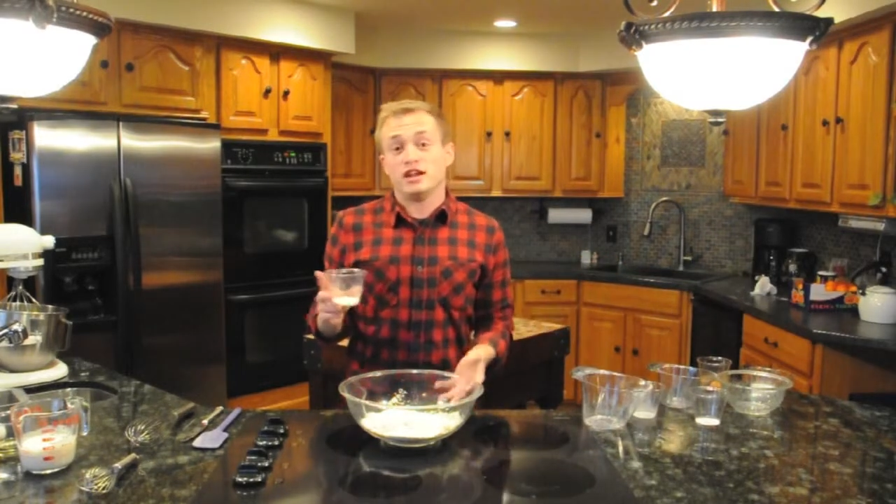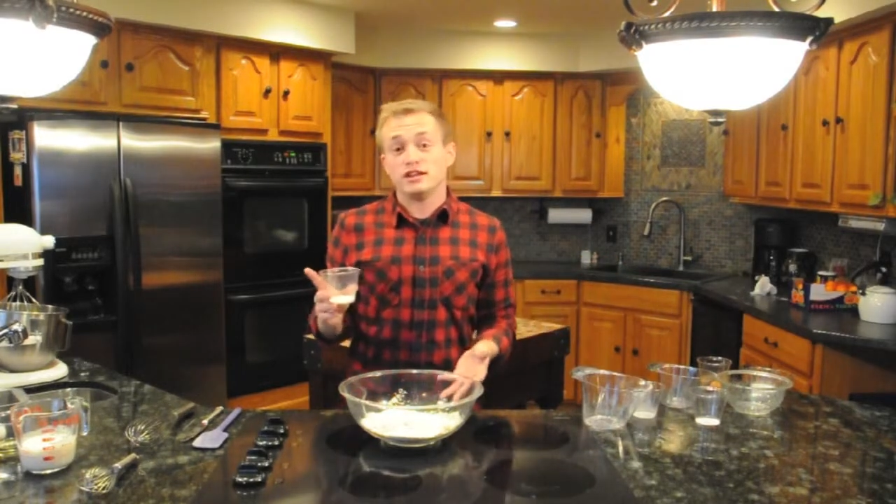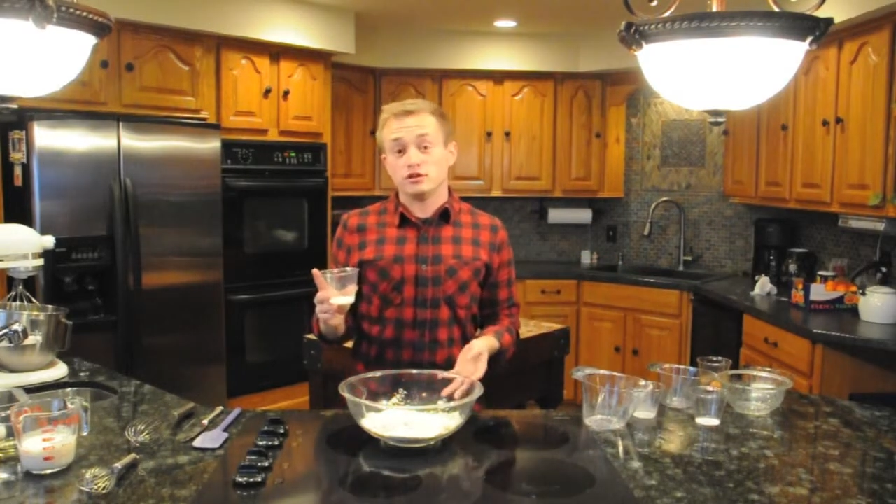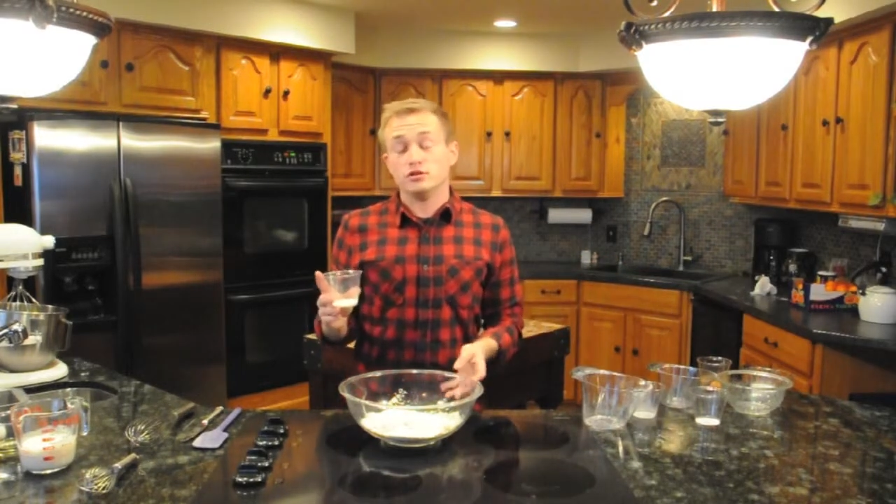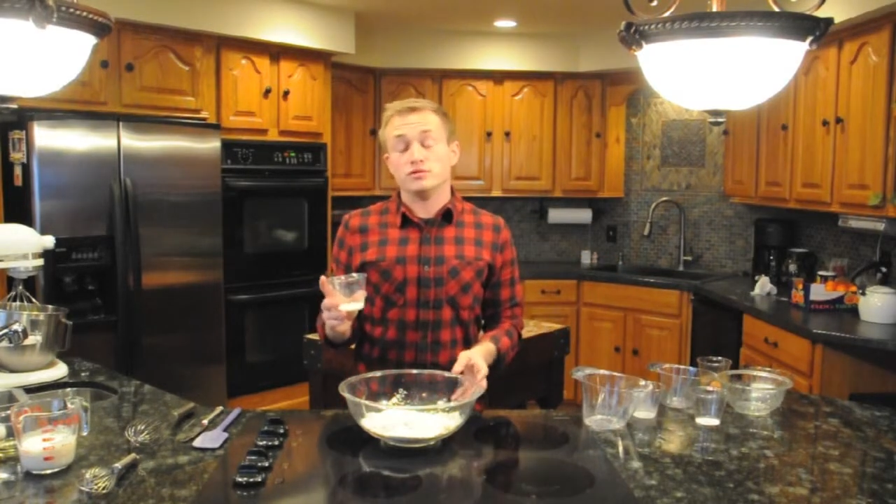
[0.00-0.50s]

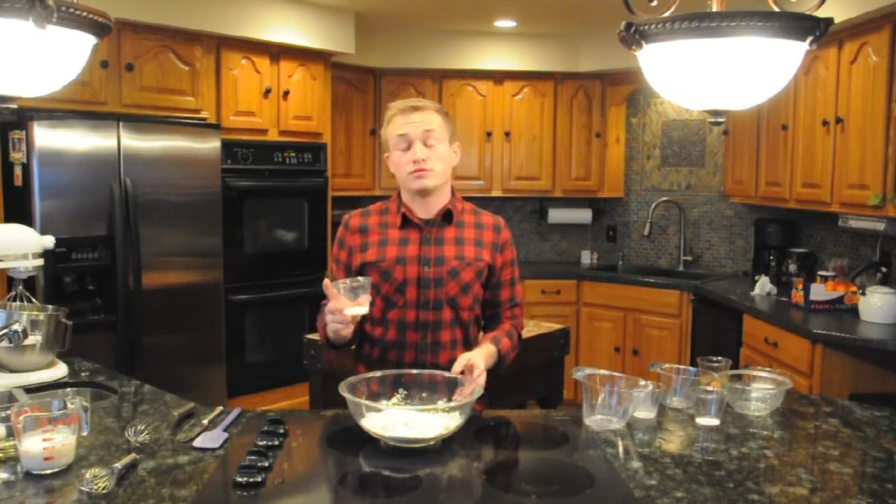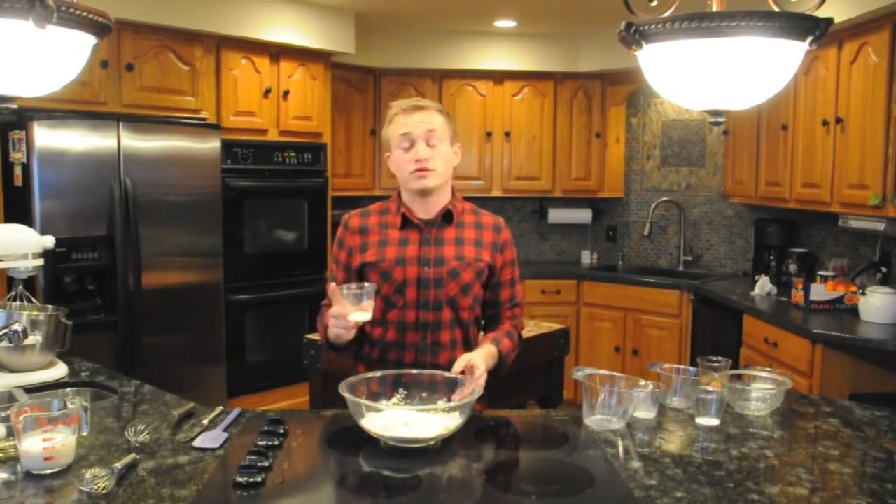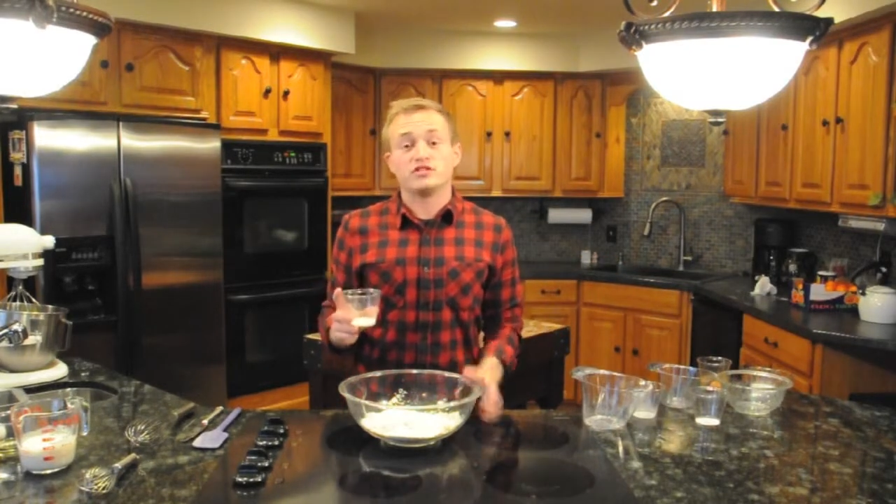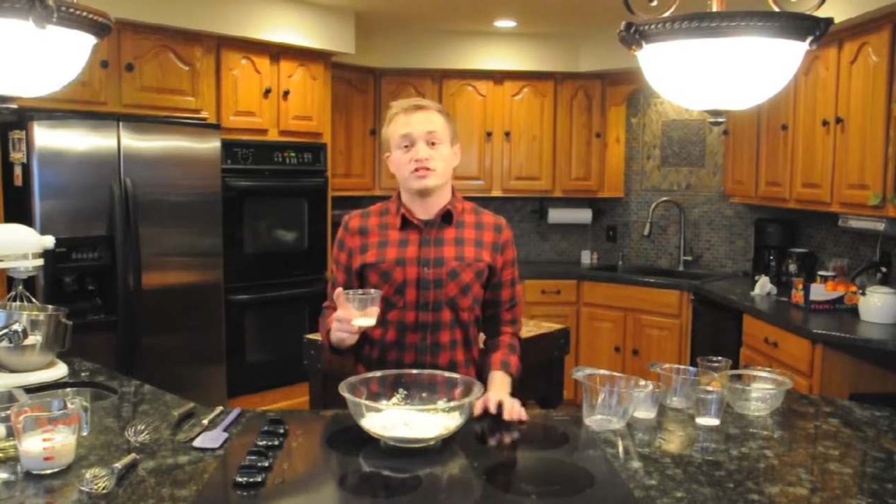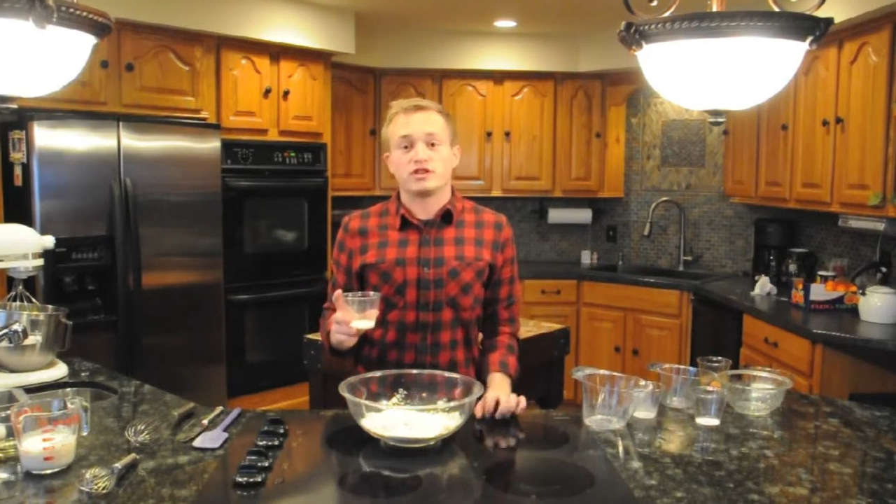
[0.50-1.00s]

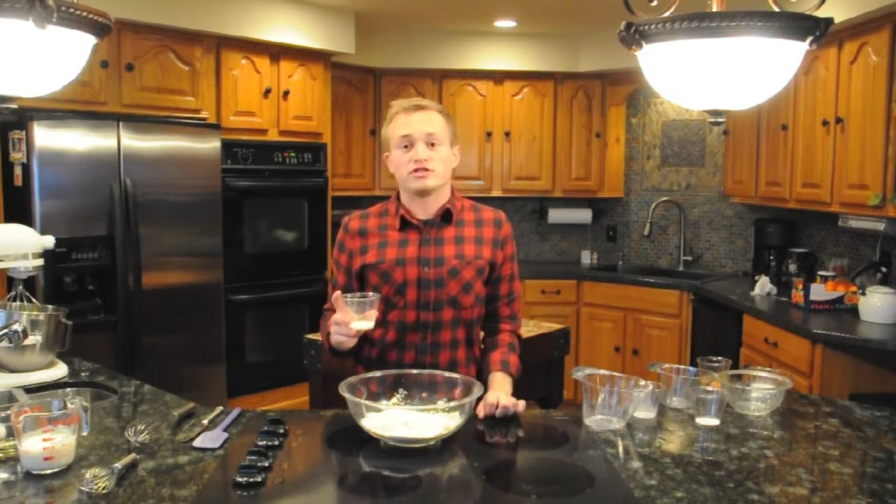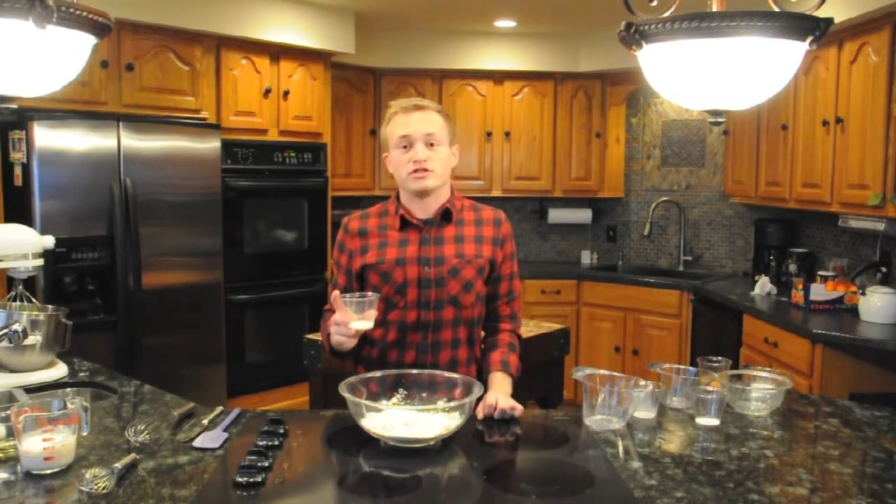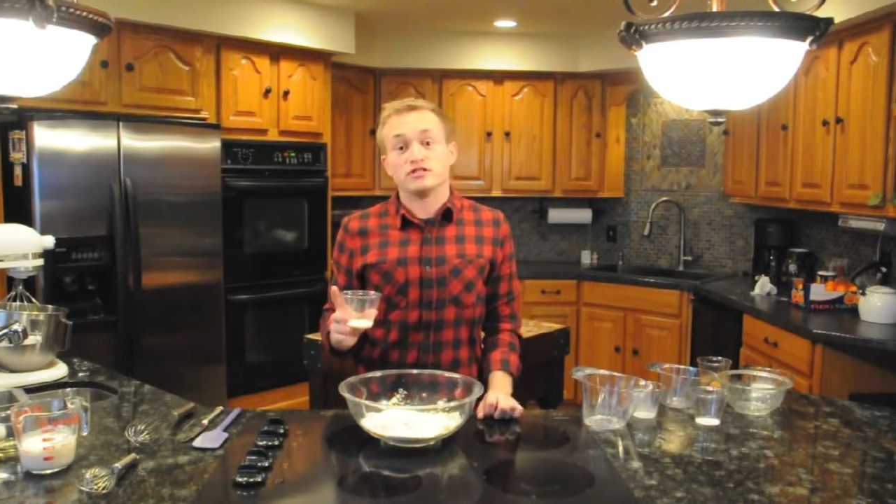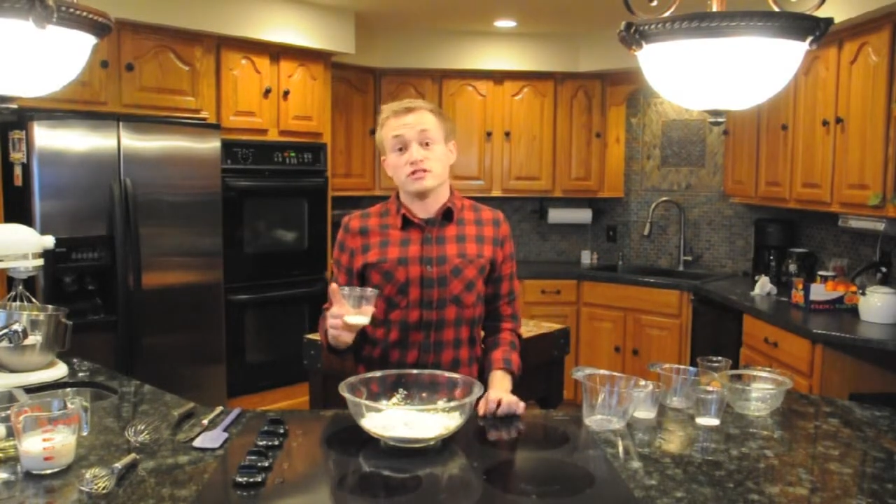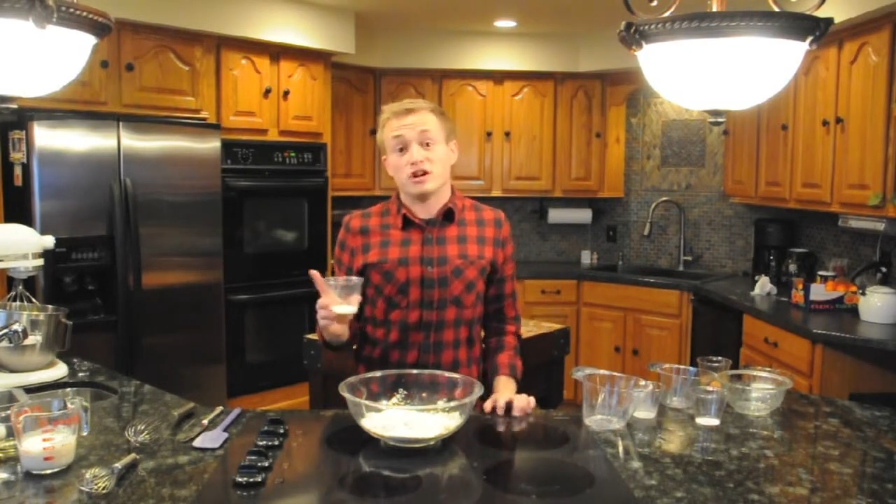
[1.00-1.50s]
gluten-free section